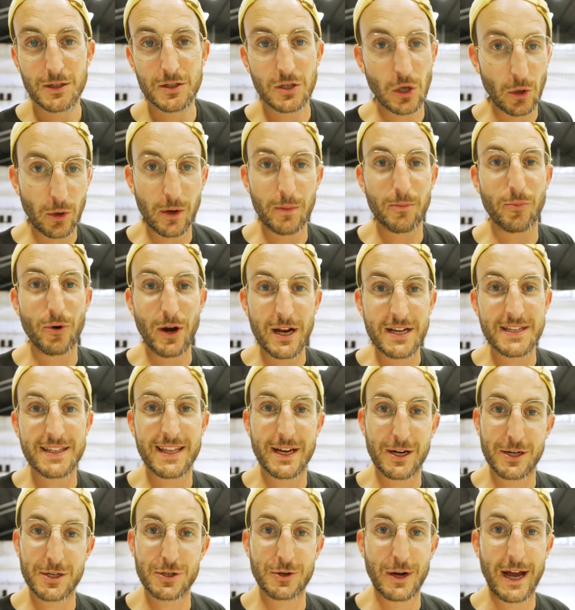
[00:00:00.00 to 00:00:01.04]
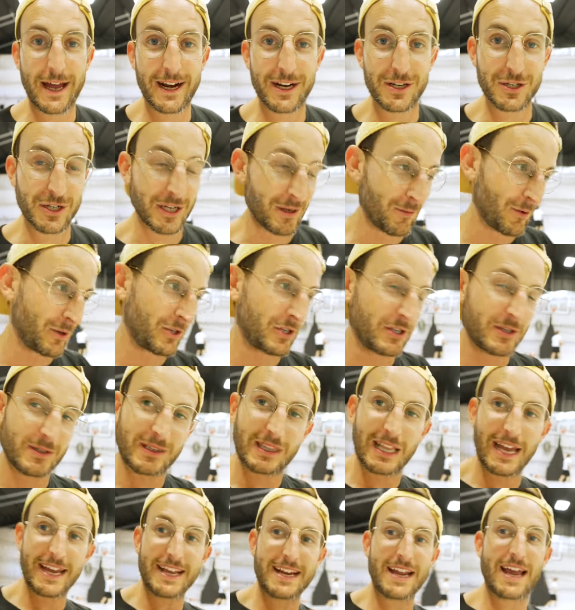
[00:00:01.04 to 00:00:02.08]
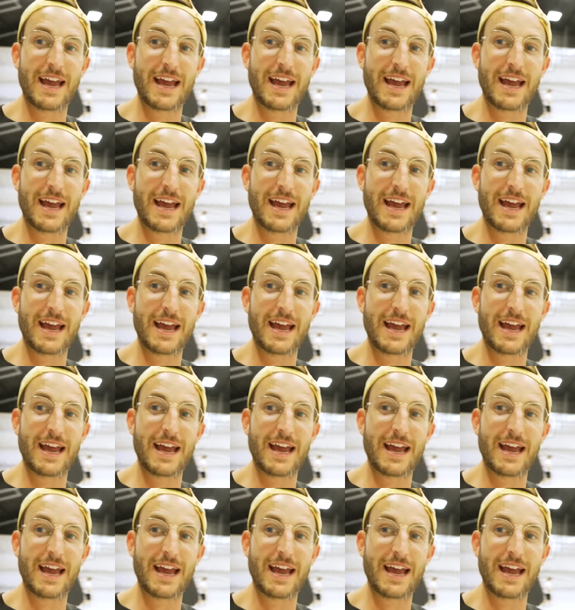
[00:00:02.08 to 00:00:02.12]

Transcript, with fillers: don't embrace their strategy, which is light